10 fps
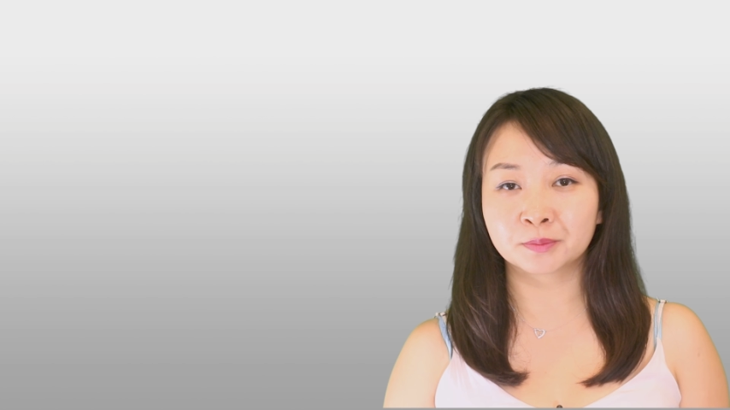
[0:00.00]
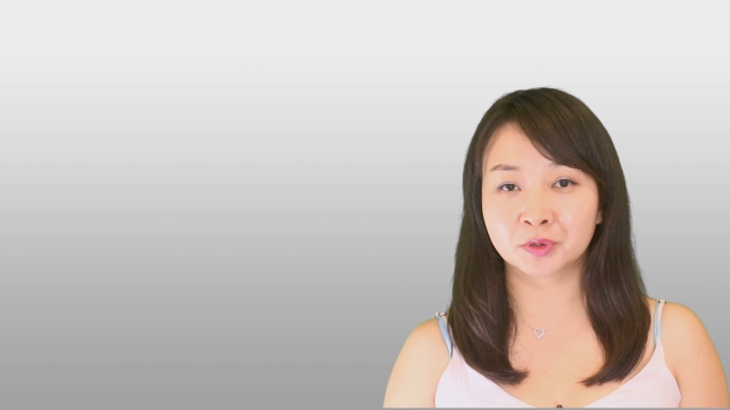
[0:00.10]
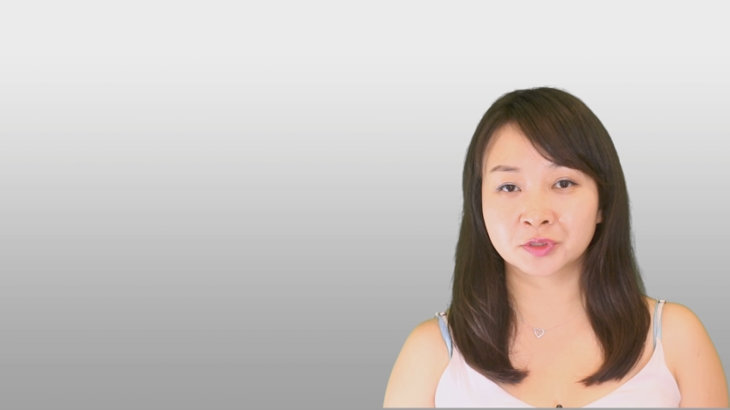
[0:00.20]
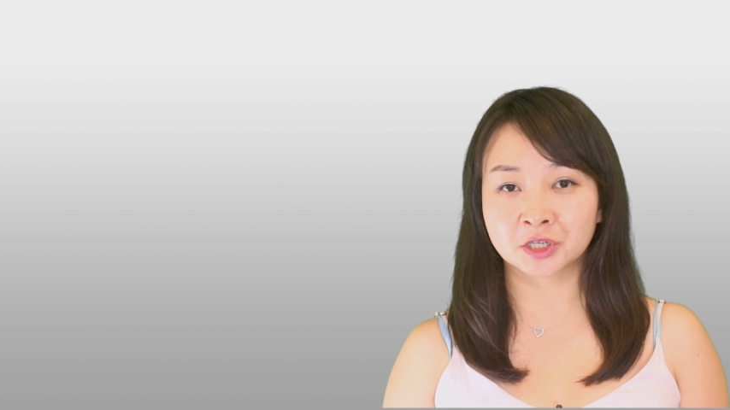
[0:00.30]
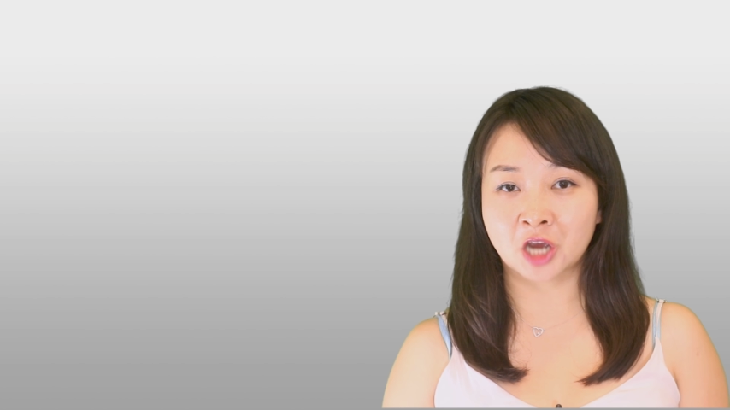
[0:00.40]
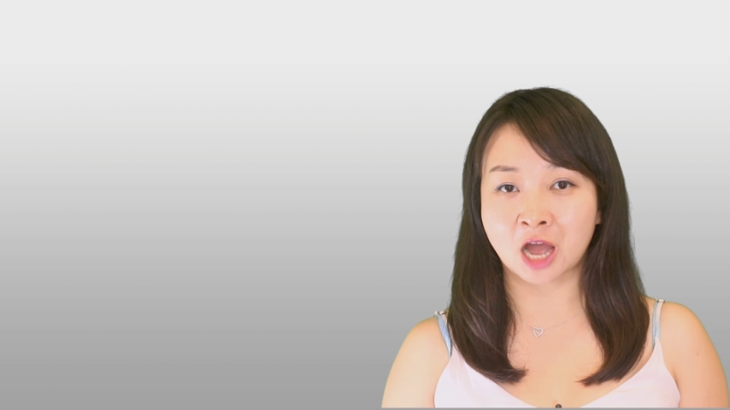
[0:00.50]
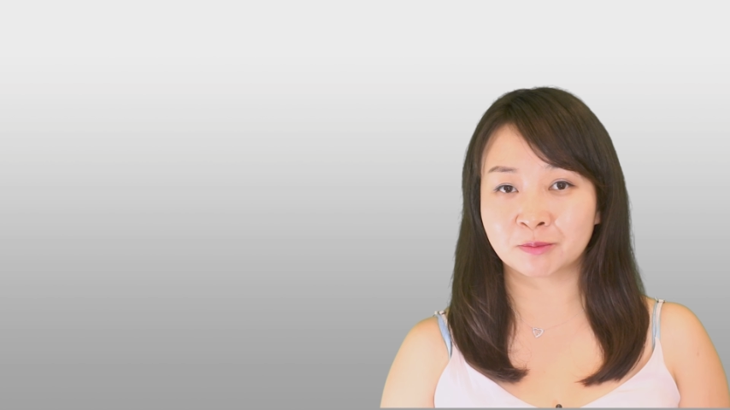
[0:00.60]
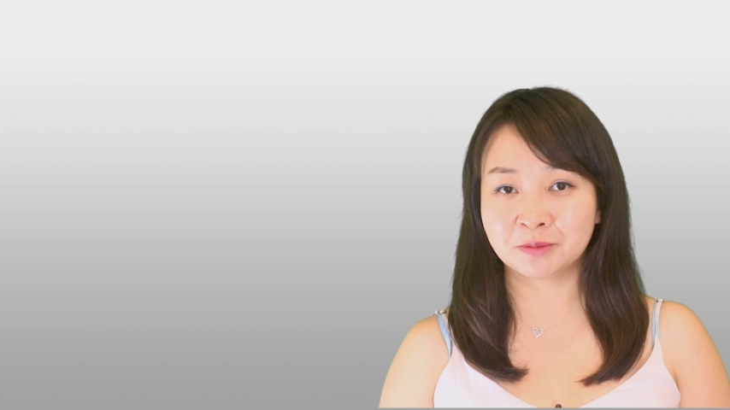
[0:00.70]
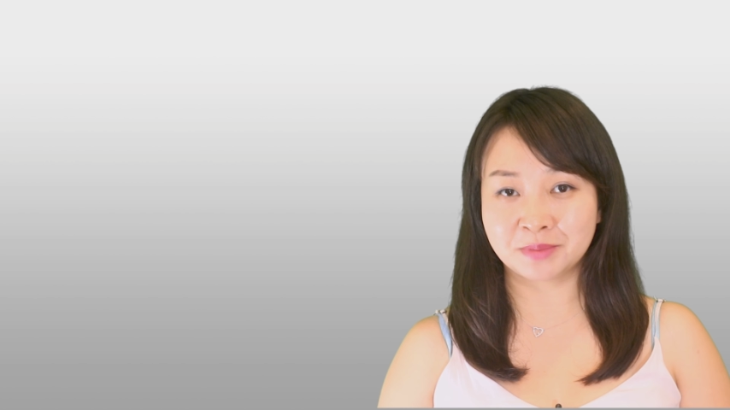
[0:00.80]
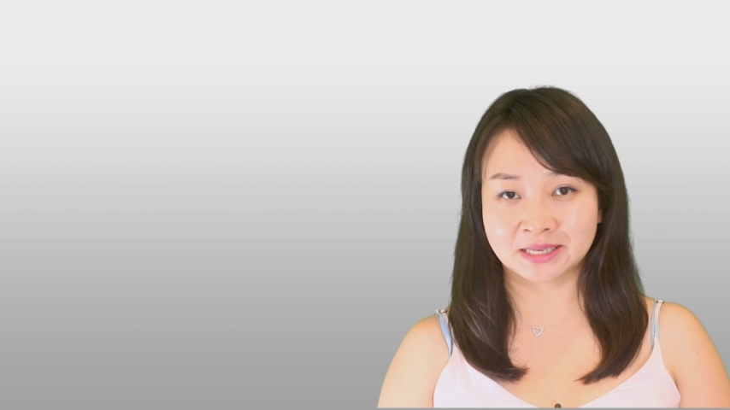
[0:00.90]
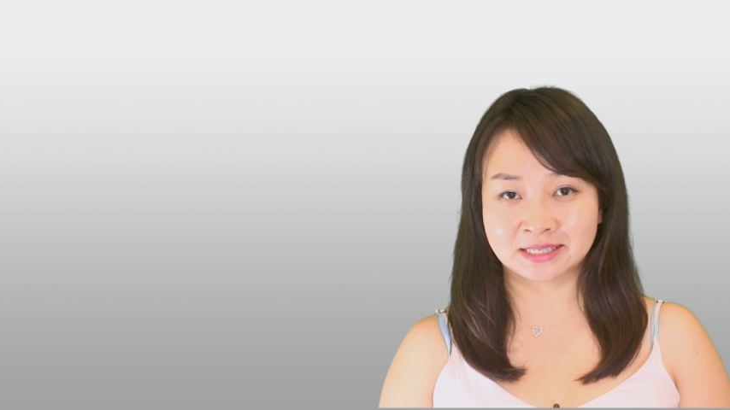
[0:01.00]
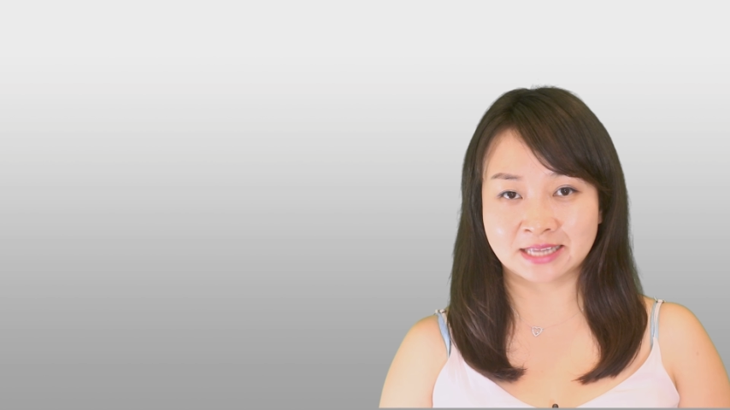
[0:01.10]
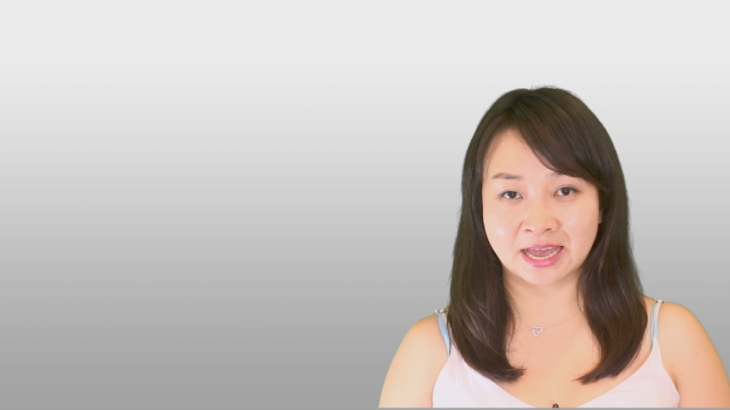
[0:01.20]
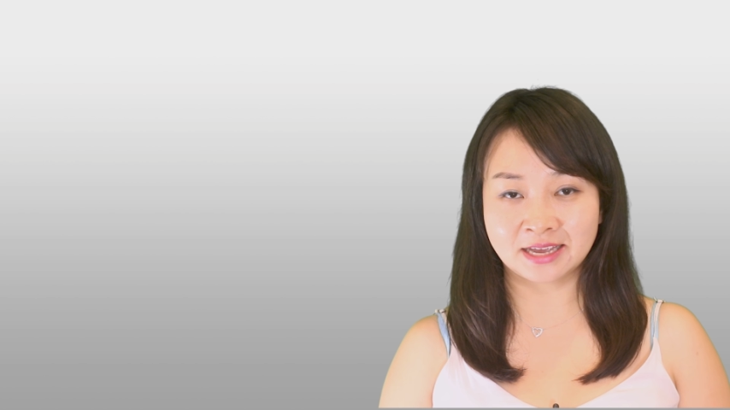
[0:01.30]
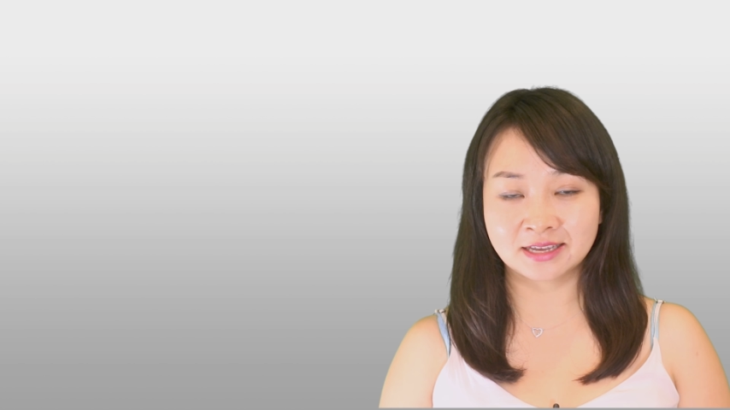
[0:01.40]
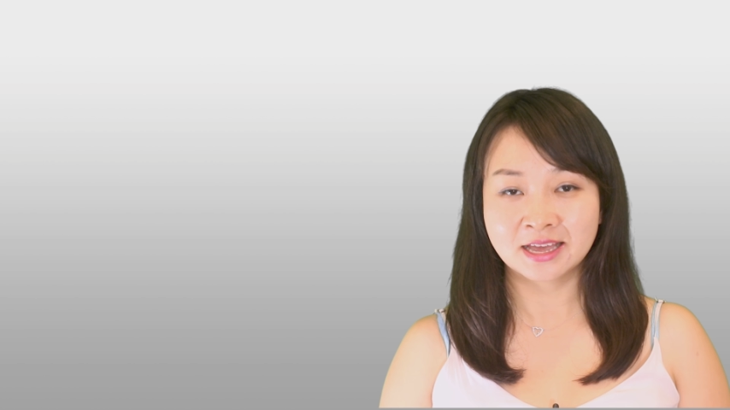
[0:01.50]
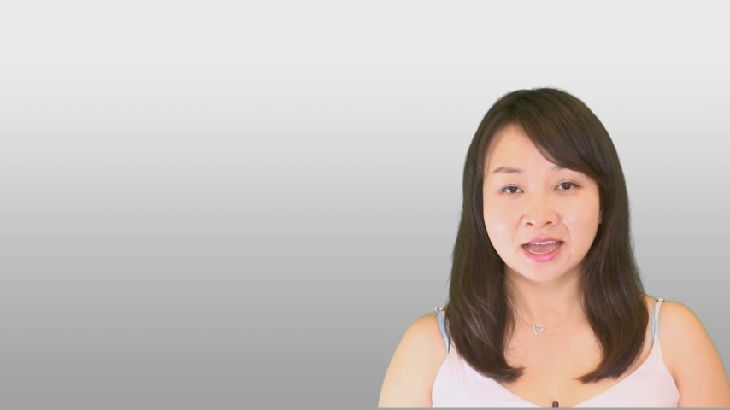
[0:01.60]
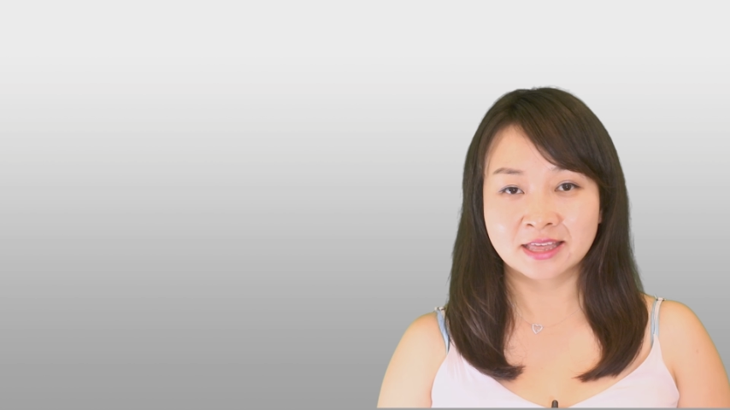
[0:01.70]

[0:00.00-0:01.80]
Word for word: most common mistake